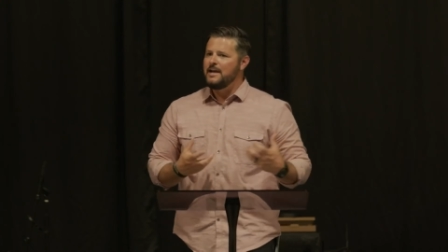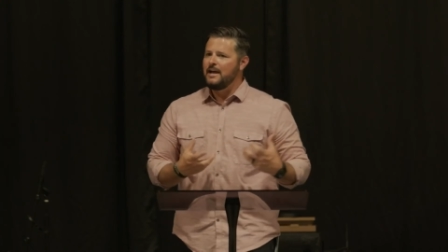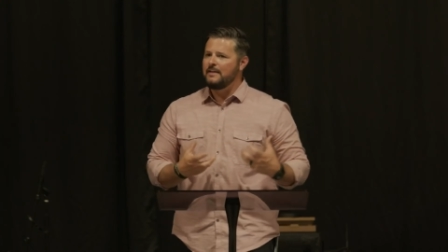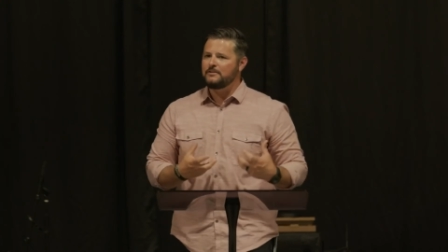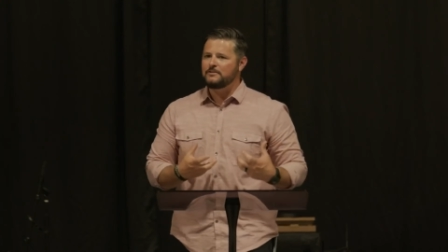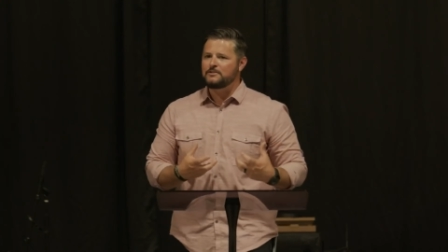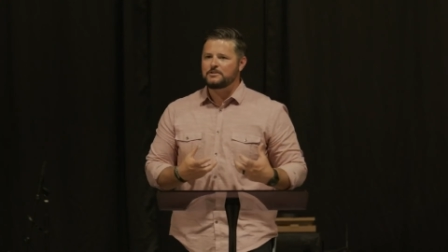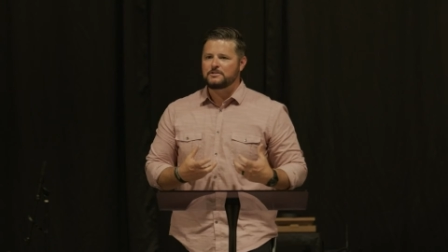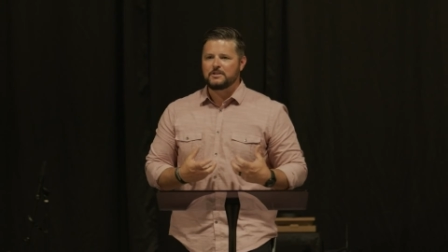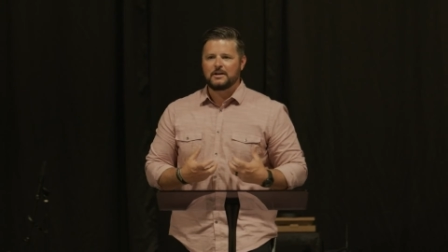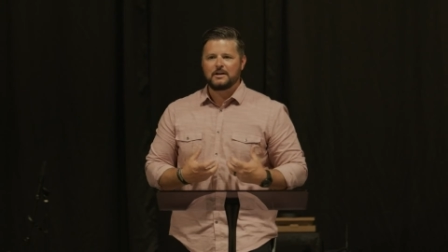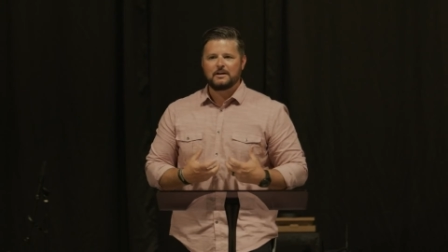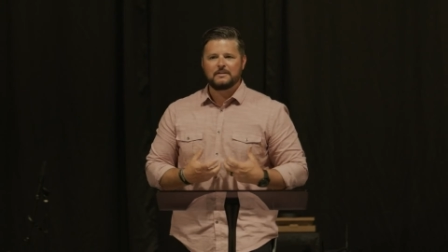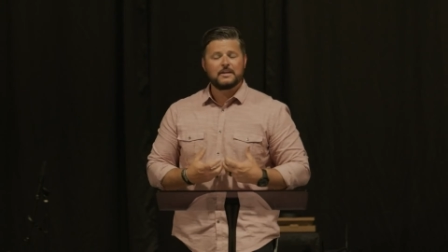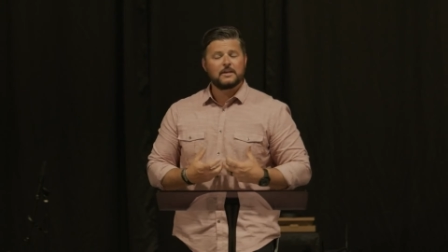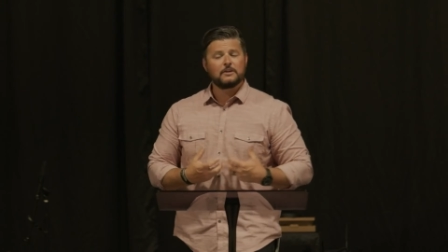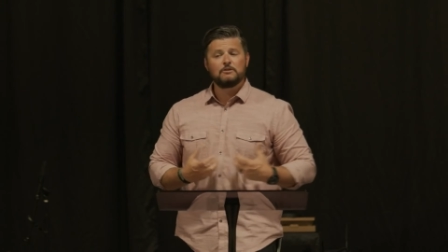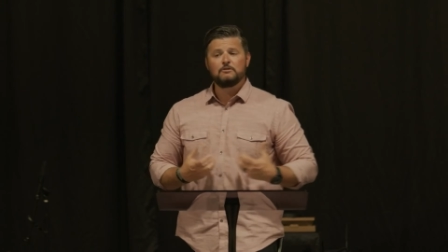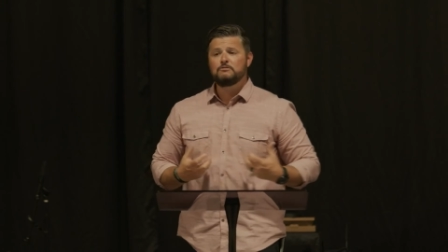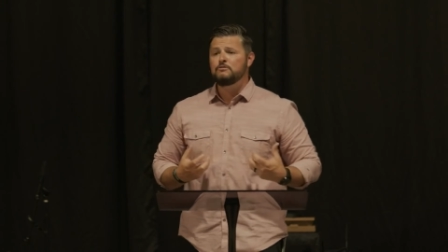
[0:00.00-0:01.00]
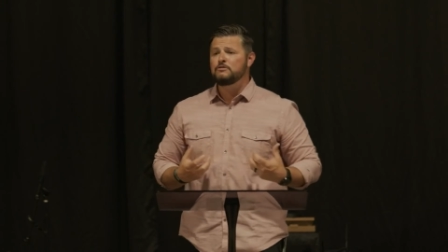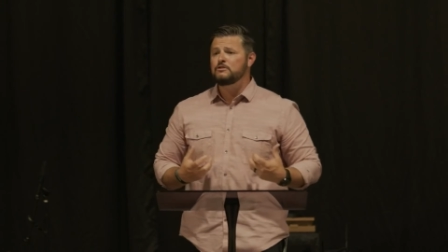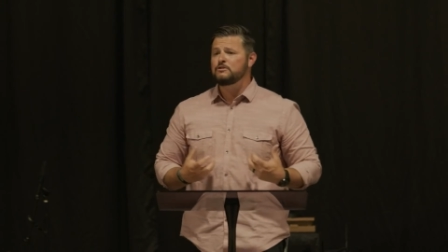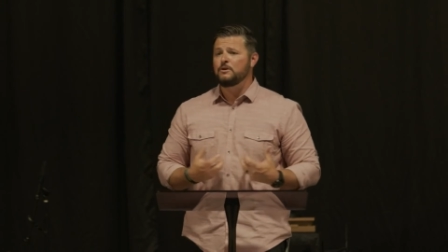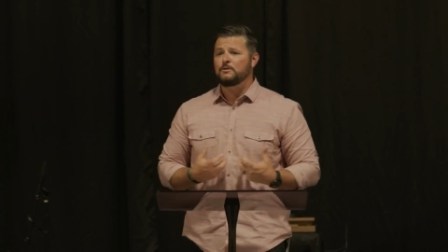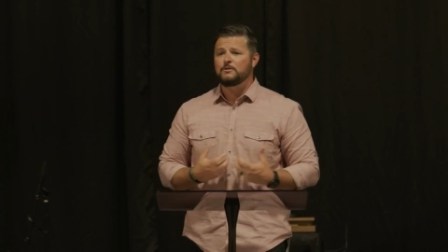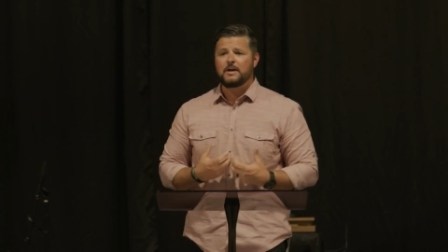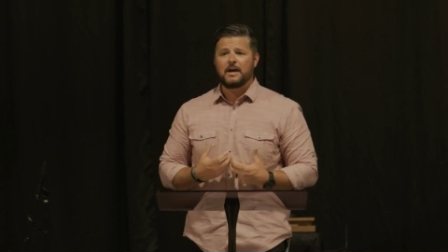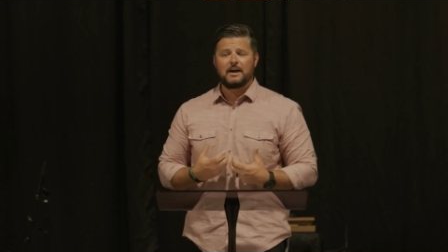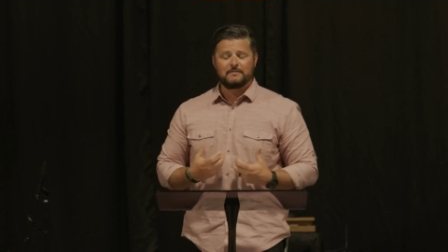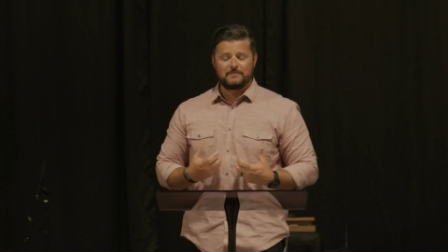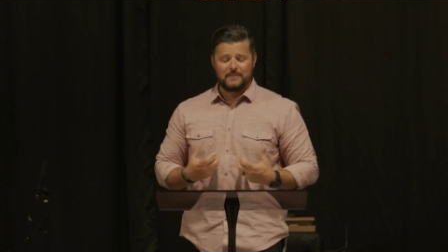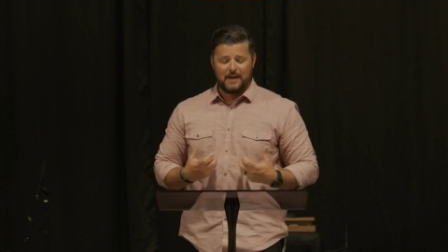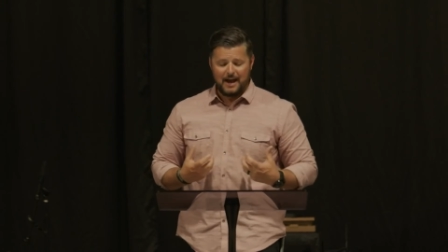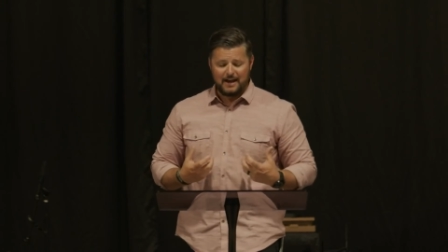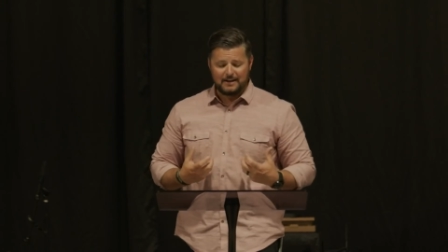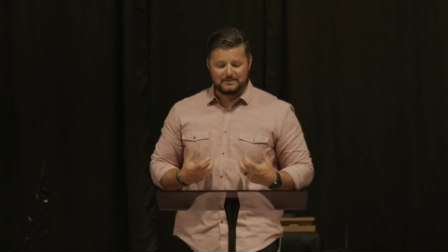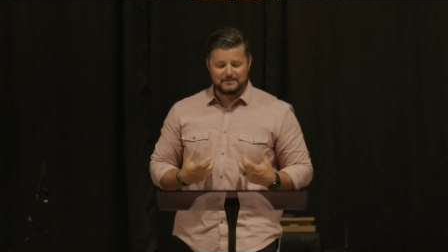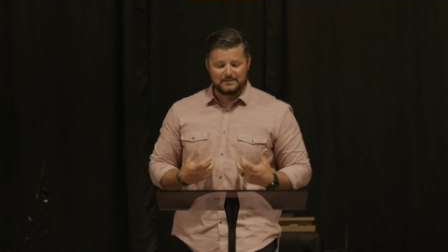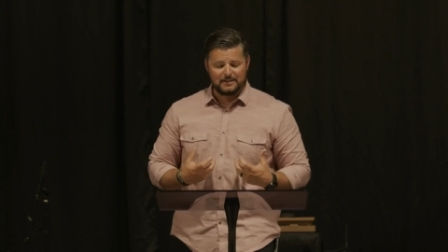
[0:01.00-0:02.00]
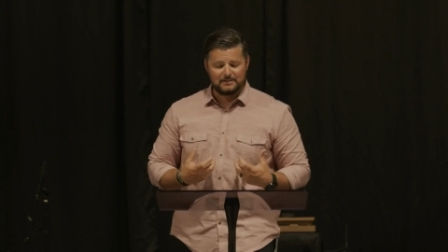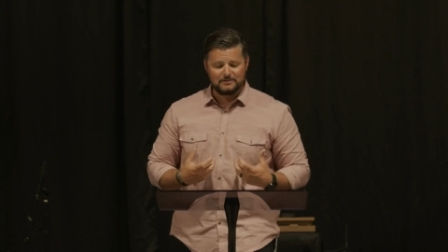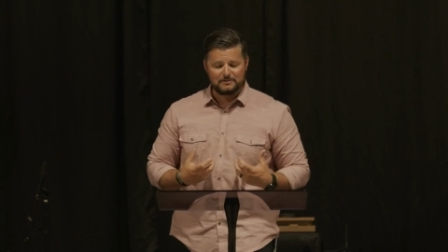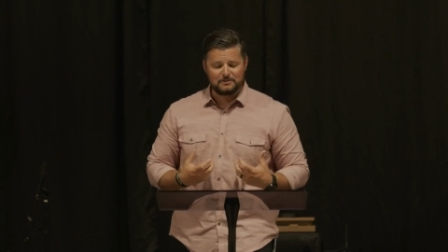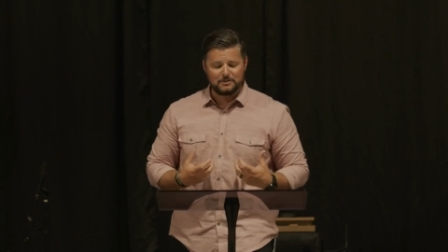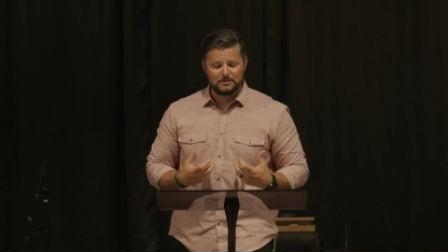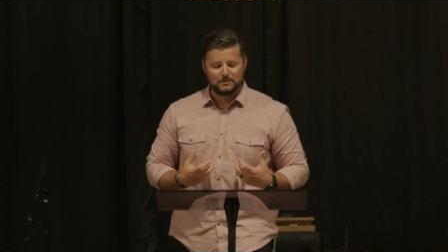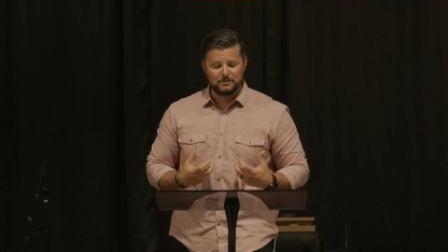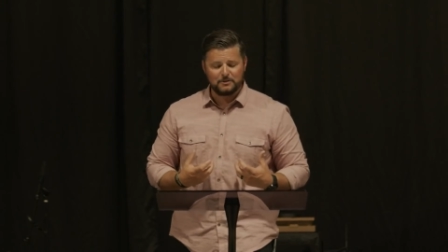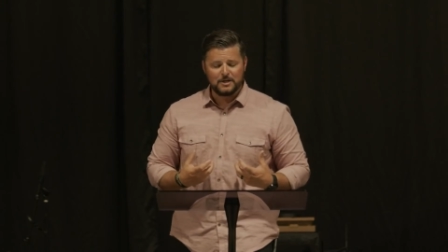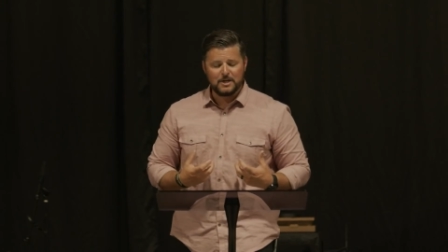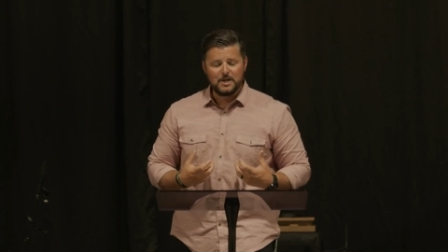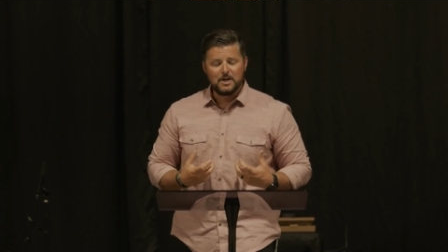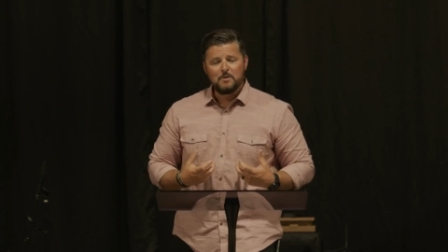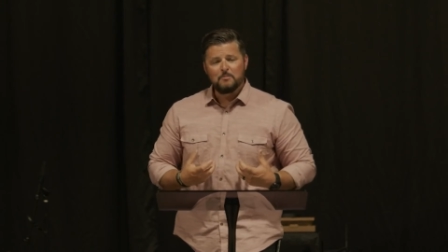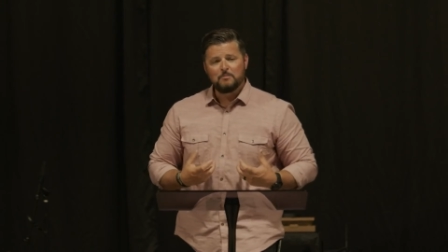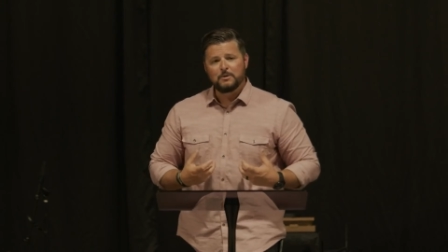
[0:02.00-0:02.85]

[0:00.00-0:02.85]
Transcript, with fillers: and the Son that you just don't have access to.